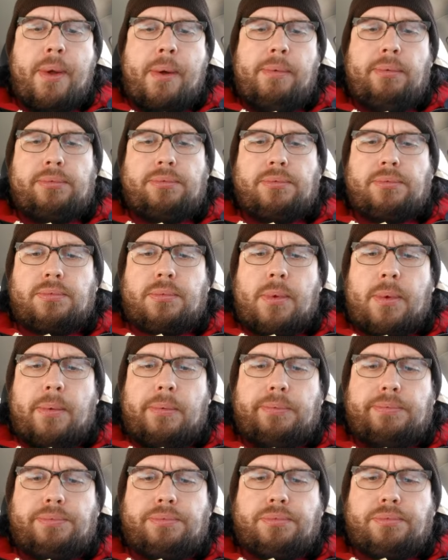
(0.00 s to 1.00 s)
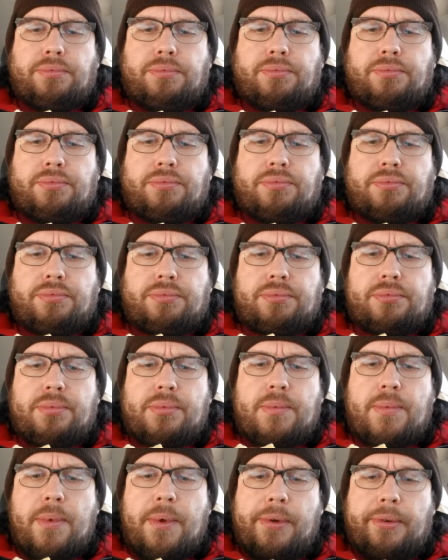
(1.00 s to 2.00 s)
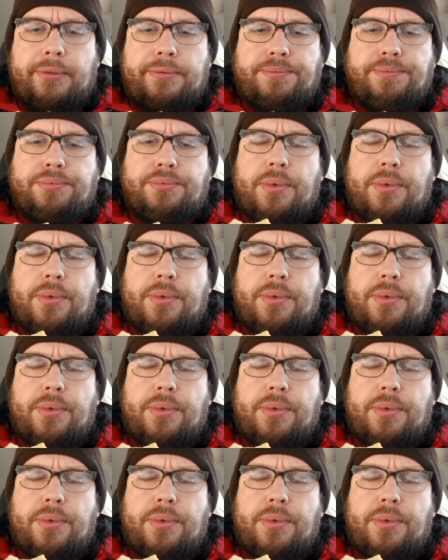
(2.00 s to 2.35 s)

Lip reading: Nobody speaks.